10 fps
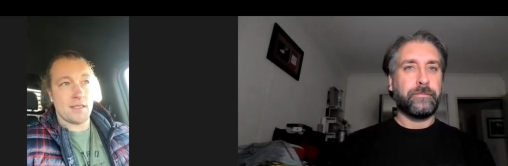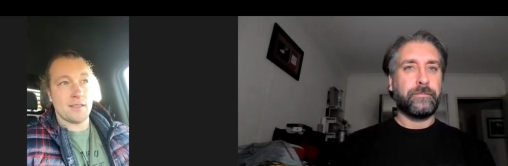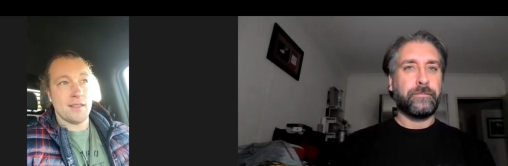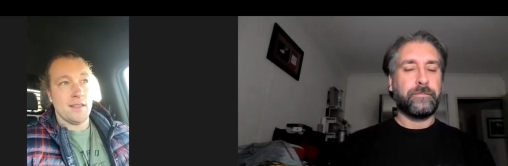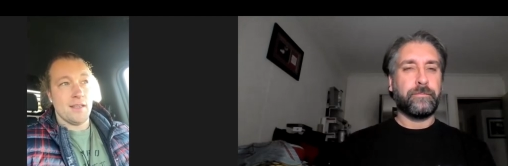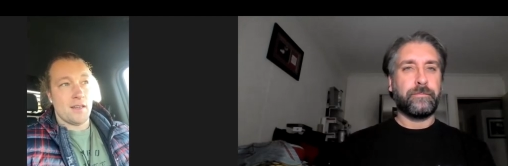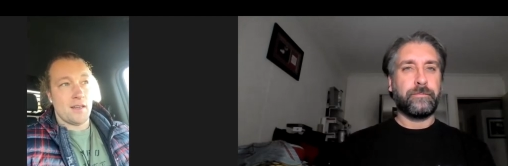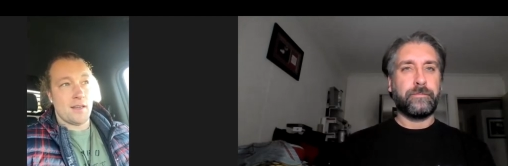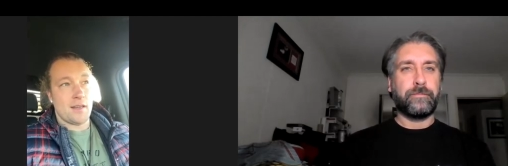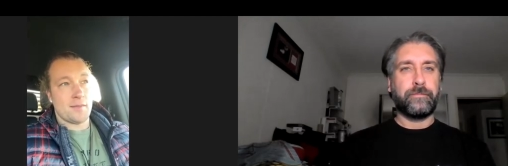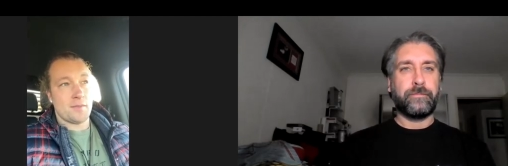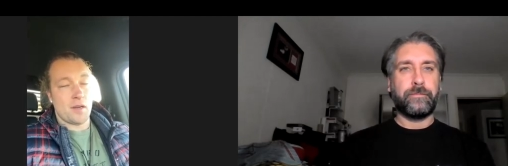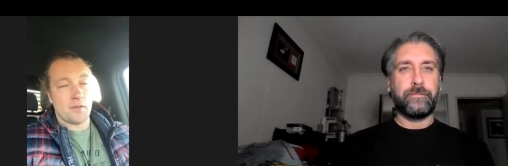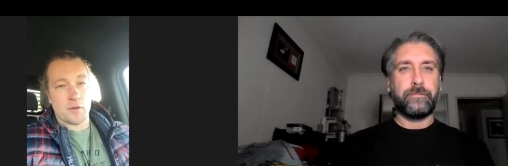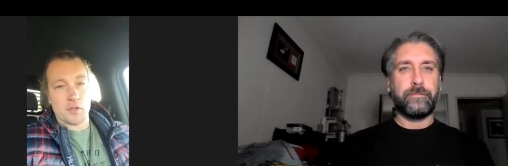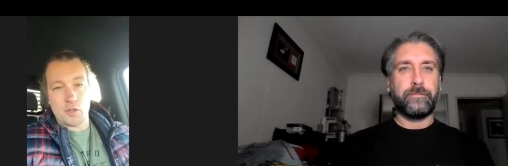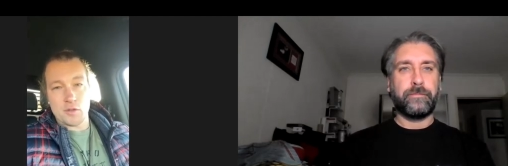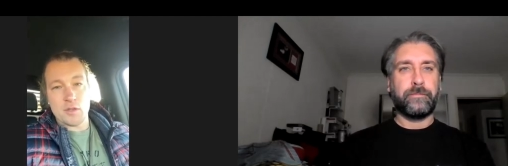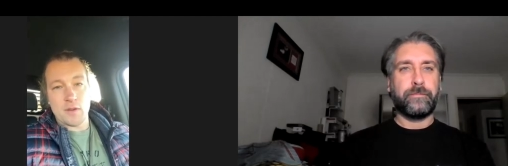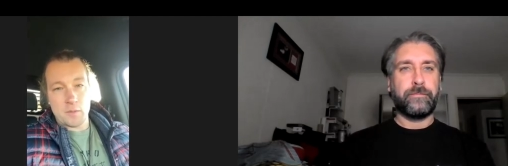Speaker 1: then um, our first show
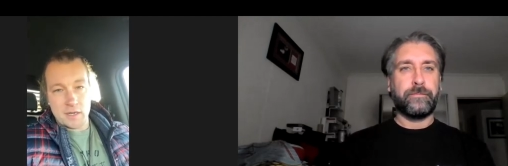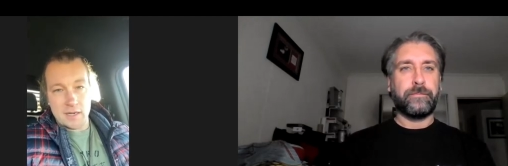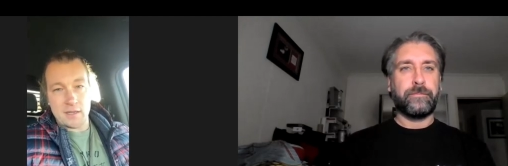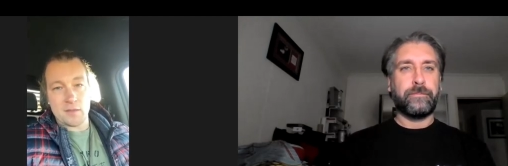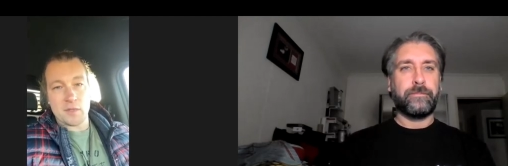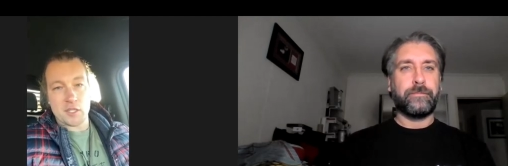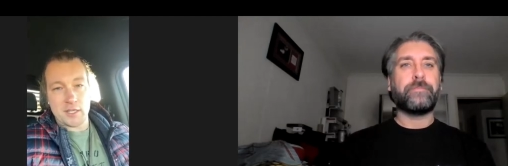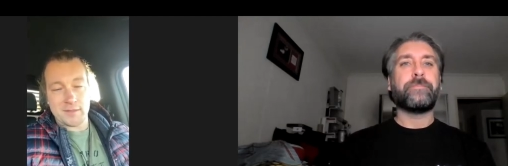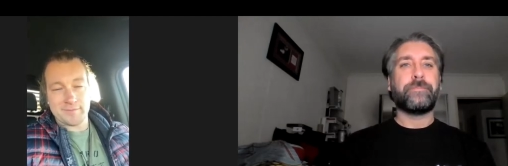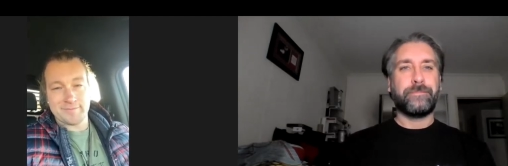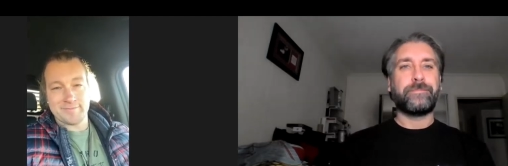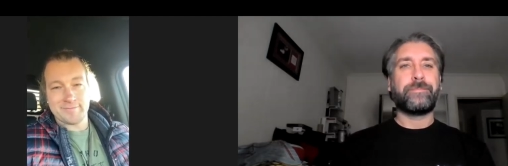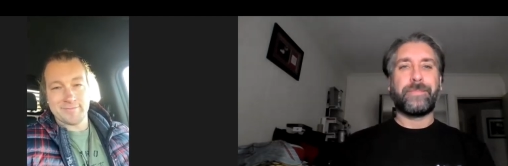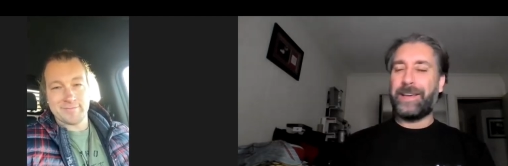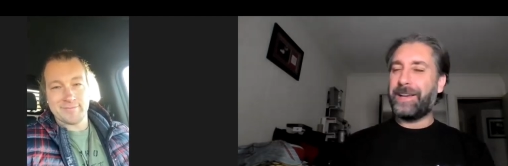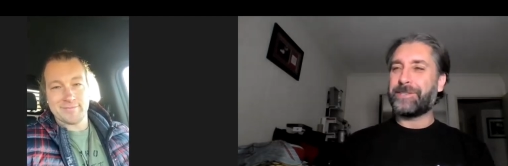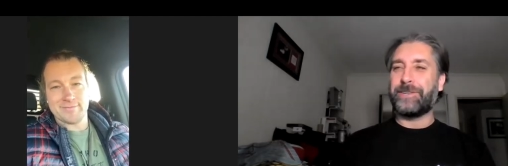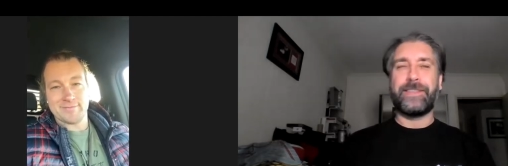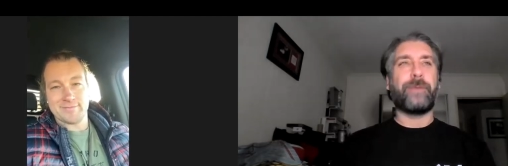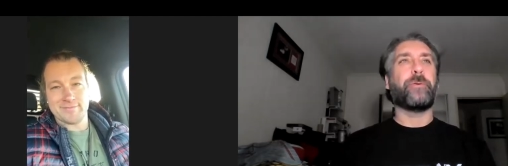is November 9th in Michigan.
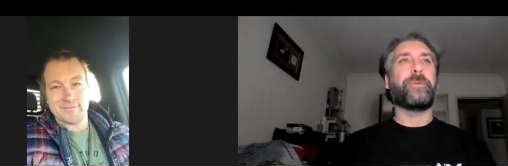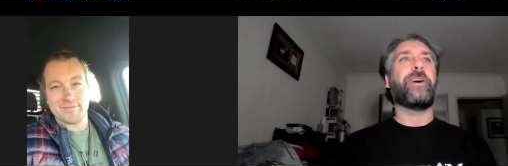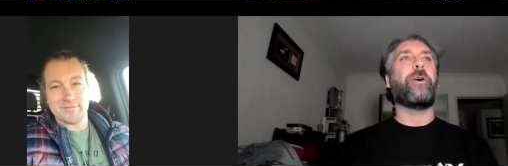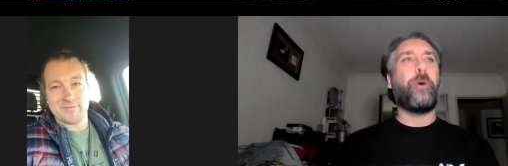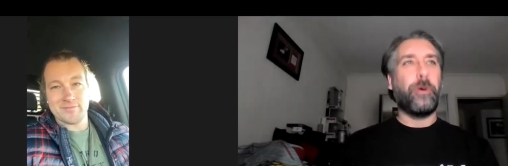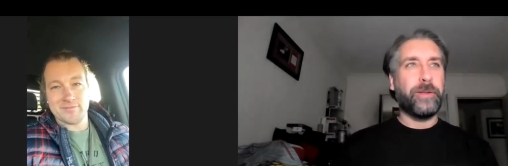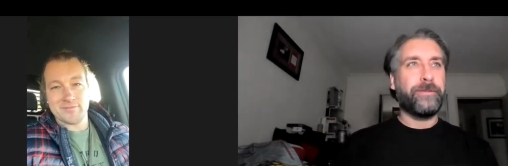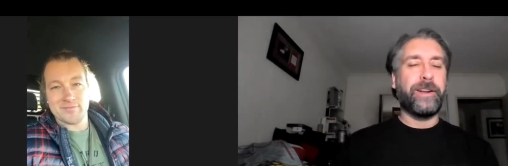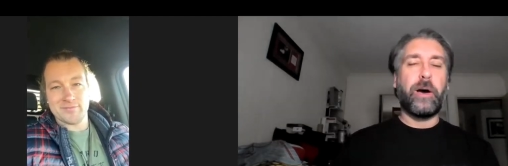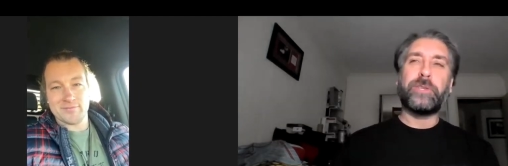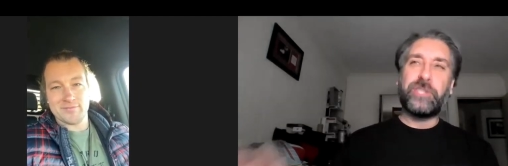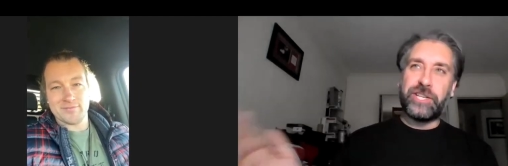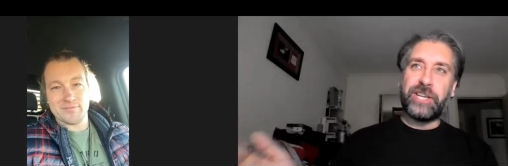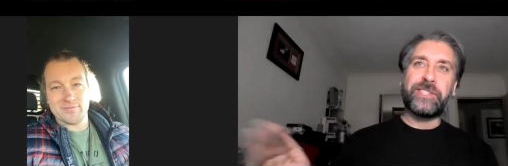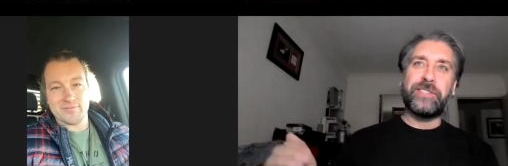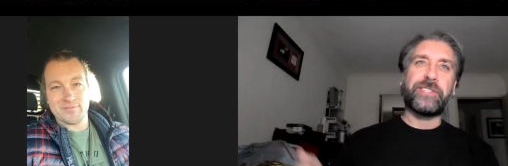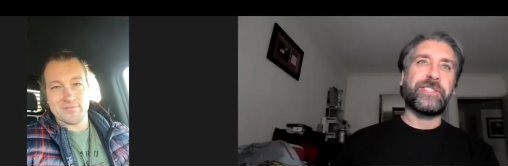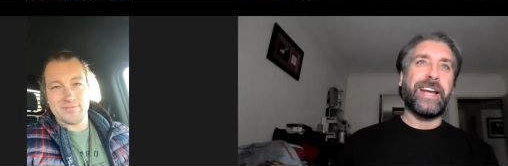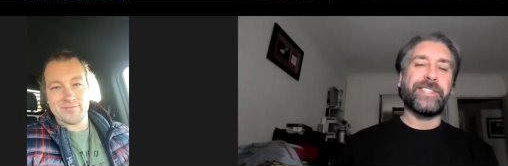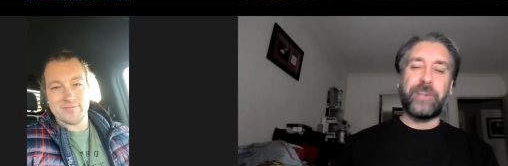
Speaker 2: Excellent. That would be a whole lot of fun. I was just in
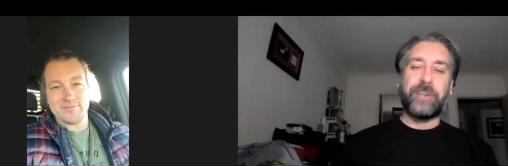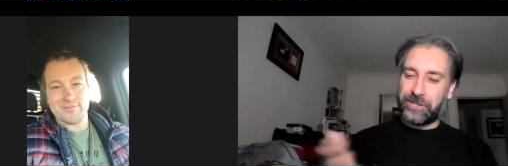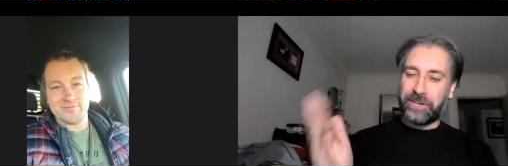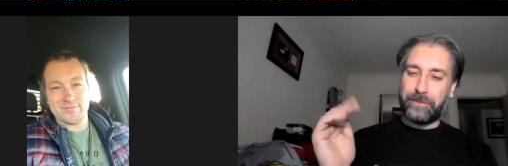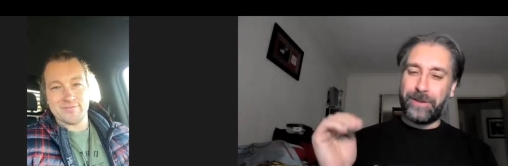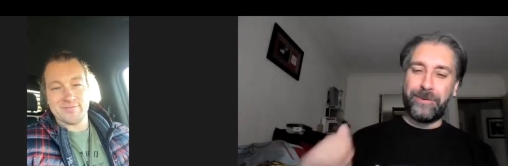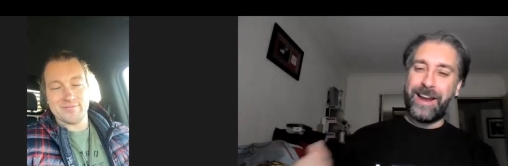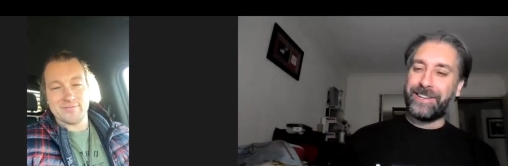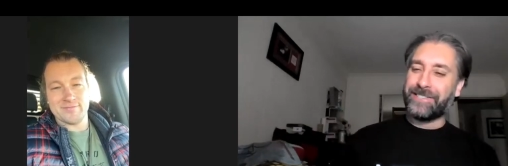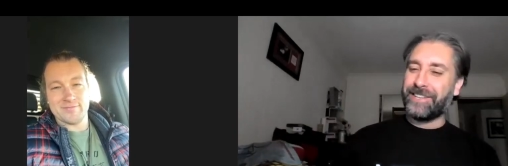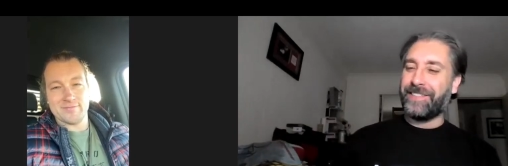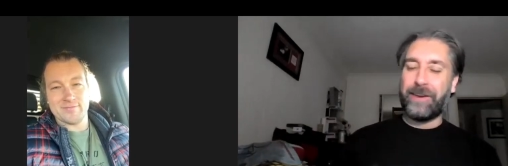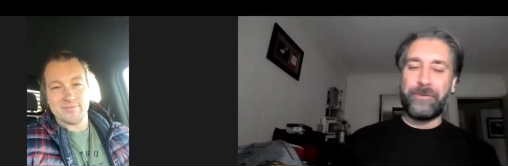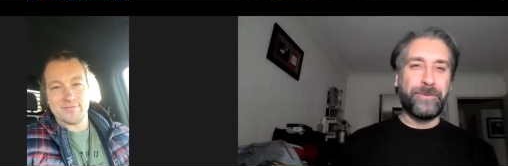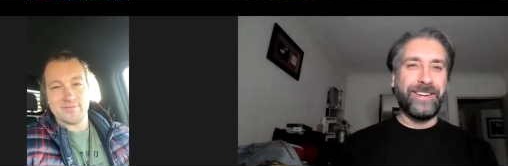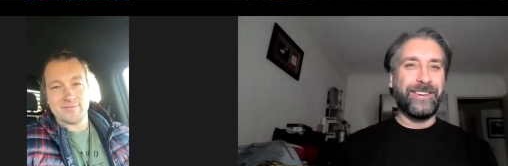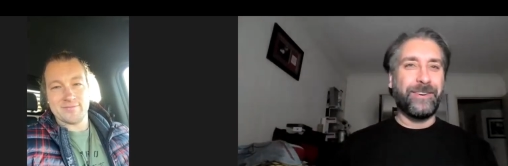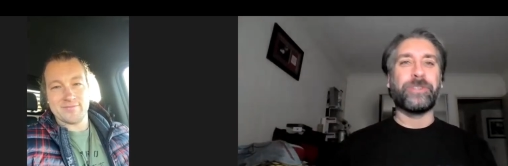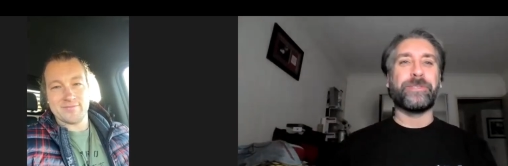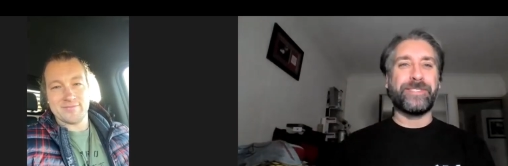the States. I wish I could have been around to see it. That would have
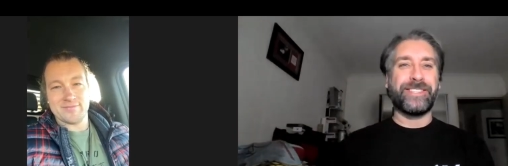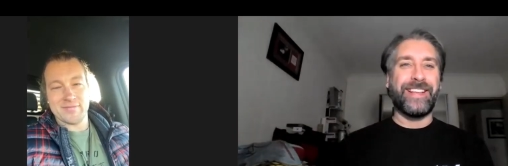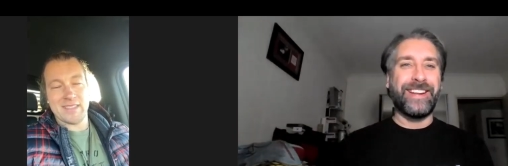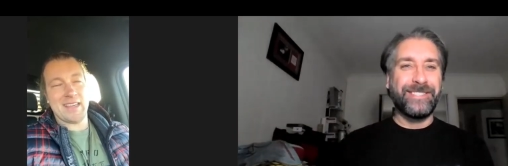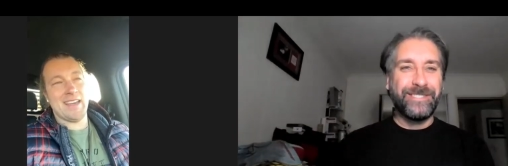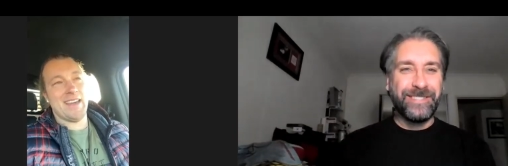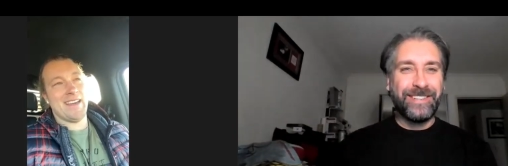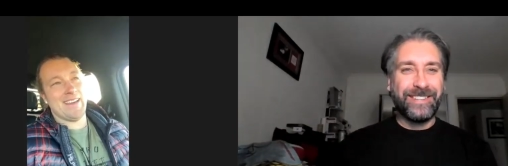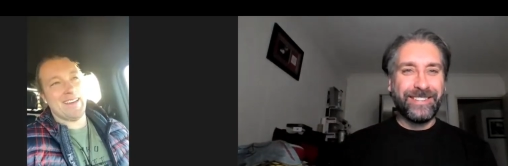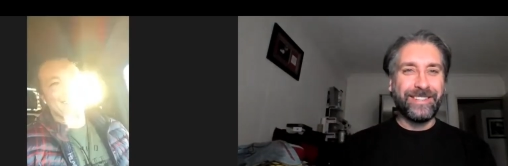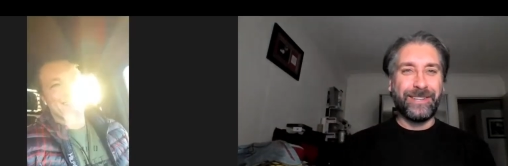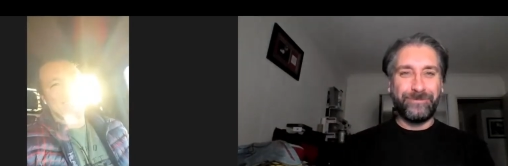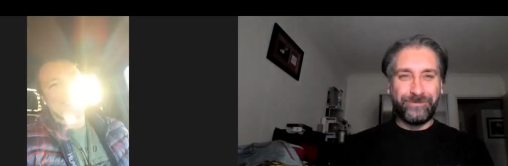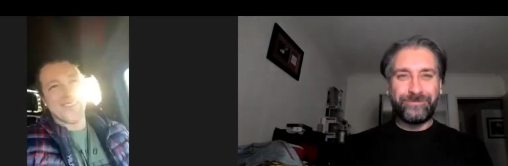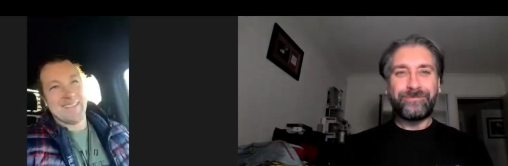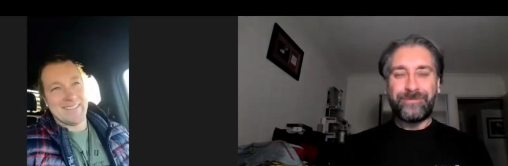been awesome to see that. Yeah. But